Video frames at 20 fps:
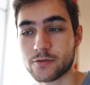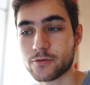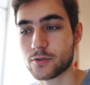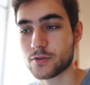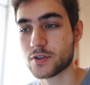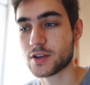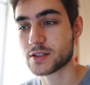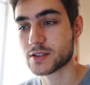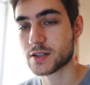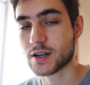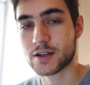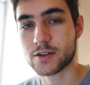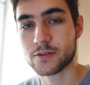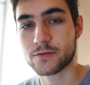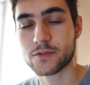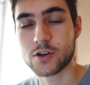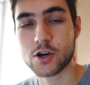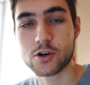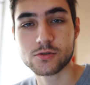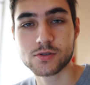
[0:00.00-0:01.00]
for this kind
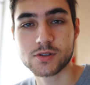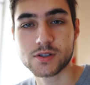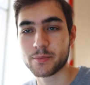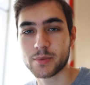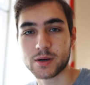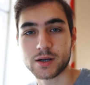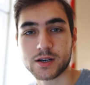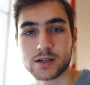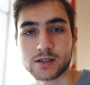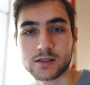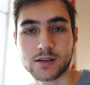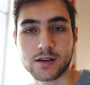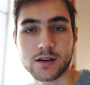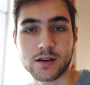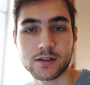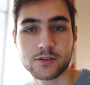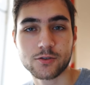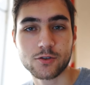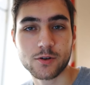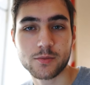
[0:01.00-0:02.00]
of notes, but
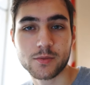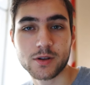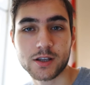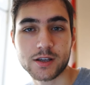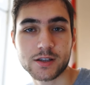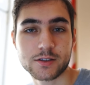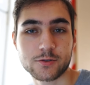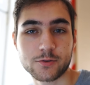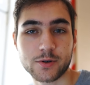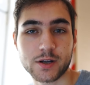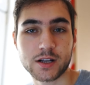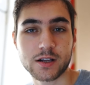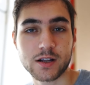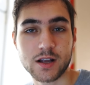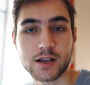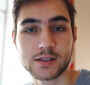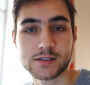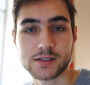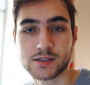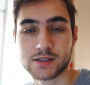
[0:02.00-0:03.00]
uh, normally during
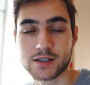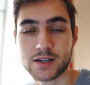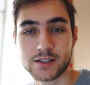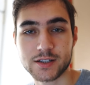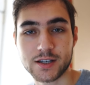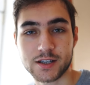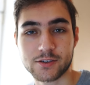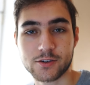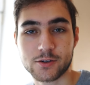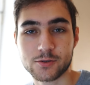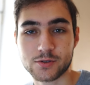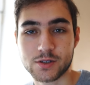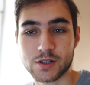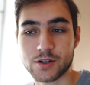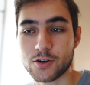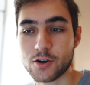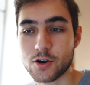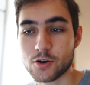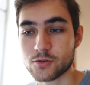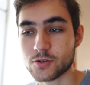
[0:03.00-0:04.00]
classes I take notes
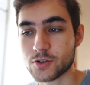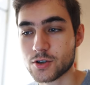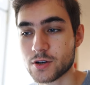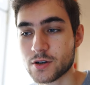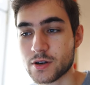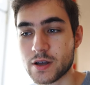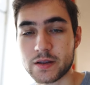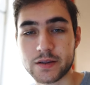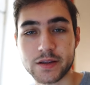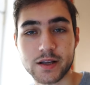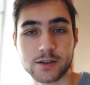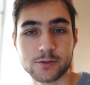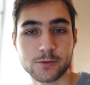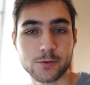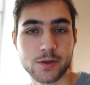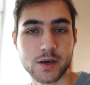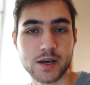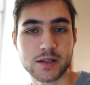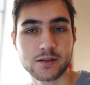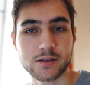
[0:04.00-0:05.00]
in Notion and I'll do
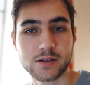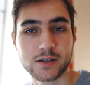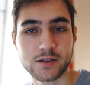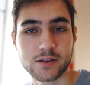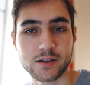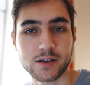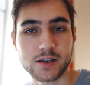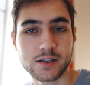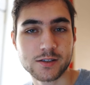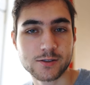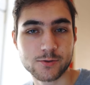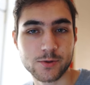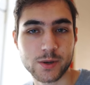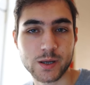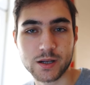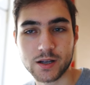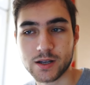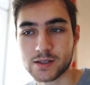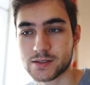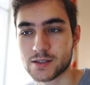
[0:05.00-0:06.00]
that in the history
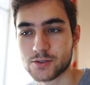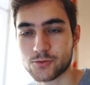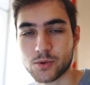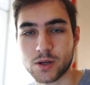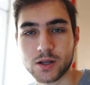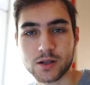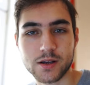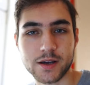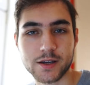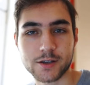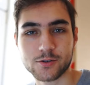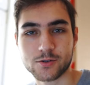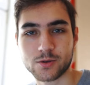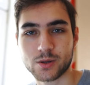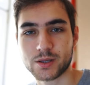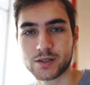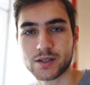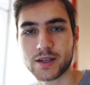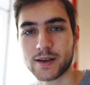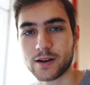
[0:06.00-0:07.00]
class as well. I
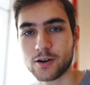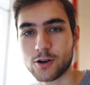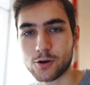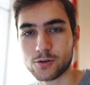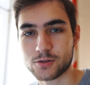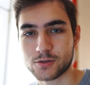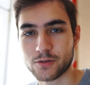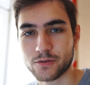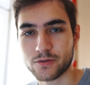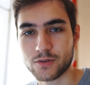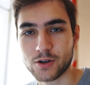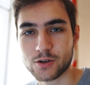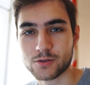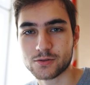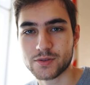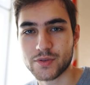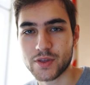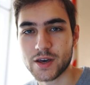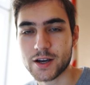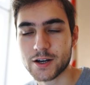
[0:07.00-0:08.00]
usually take loads of
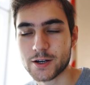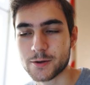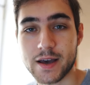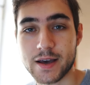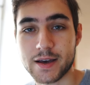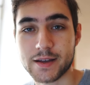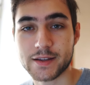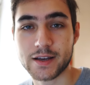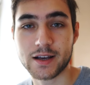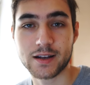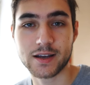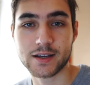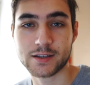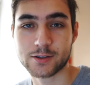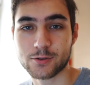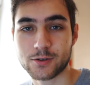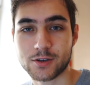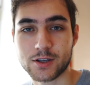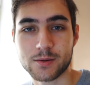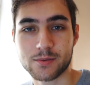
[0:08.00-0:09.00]
notes there and I like
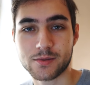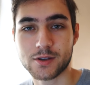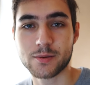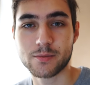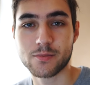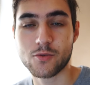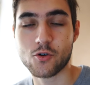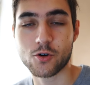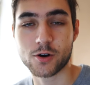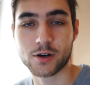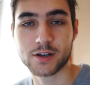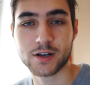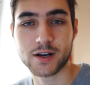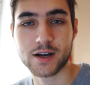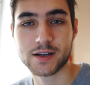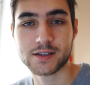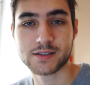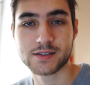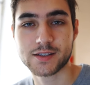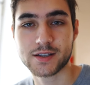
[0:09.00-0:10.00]
to keep them
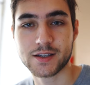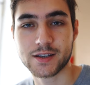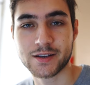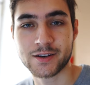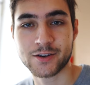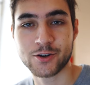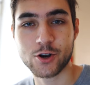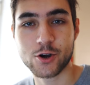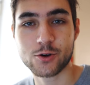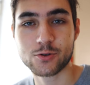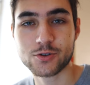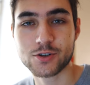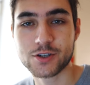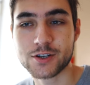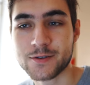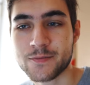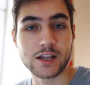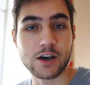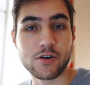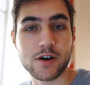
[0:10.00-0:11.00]
organized in
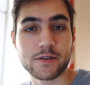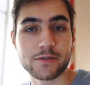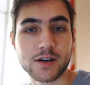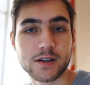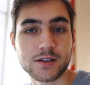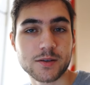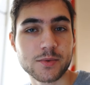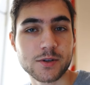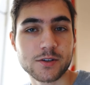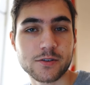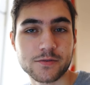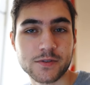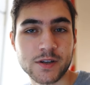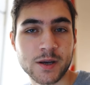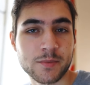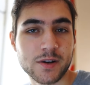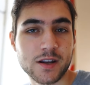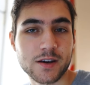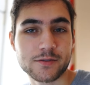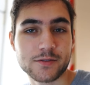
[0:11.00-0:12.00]
Notion. Now I've got a bit of
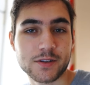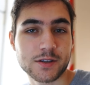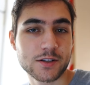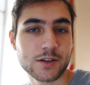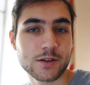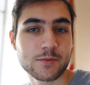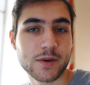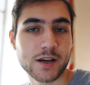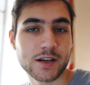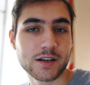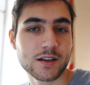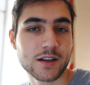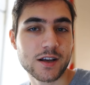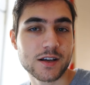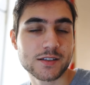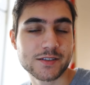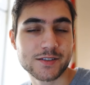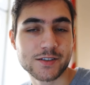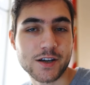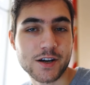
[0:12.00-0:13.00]
time left until my
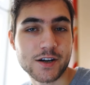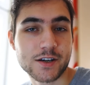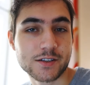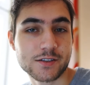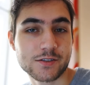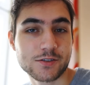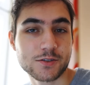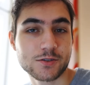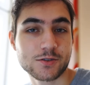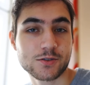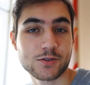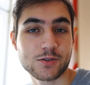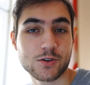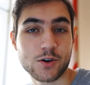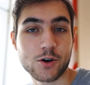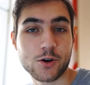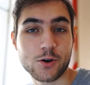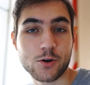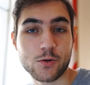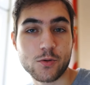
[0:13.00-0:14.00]
class starts,
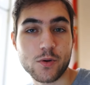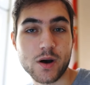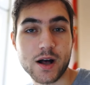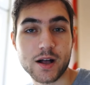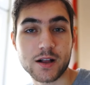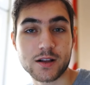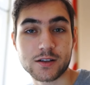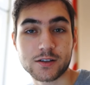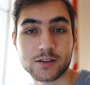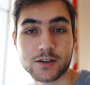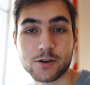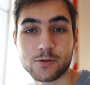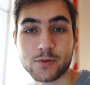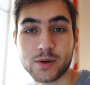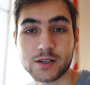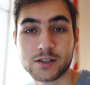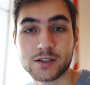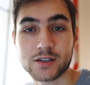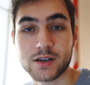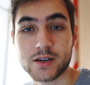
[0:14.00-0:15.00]
so I'll go
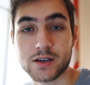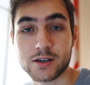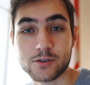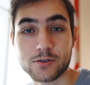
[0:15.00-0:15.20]
and uh,